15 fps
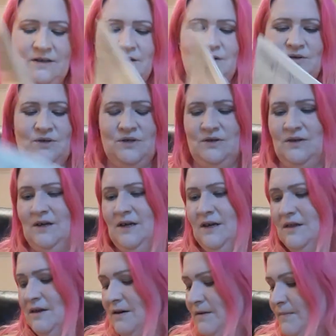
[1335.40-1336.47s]
do like
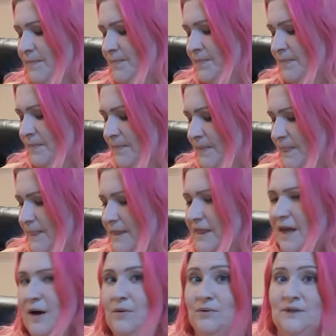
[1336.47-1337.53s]
that.
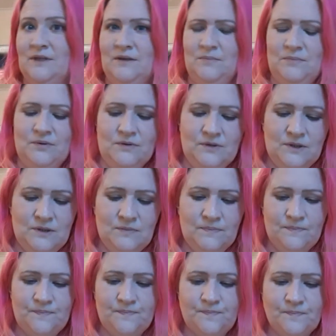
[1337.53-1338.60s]
That was an impulse
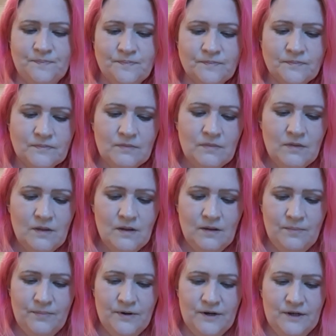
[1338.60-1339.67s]

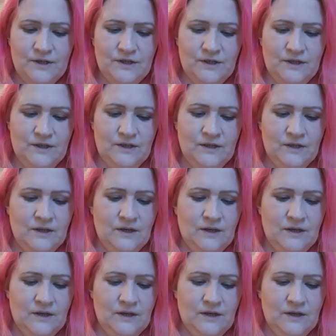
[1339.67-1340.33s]
purchase.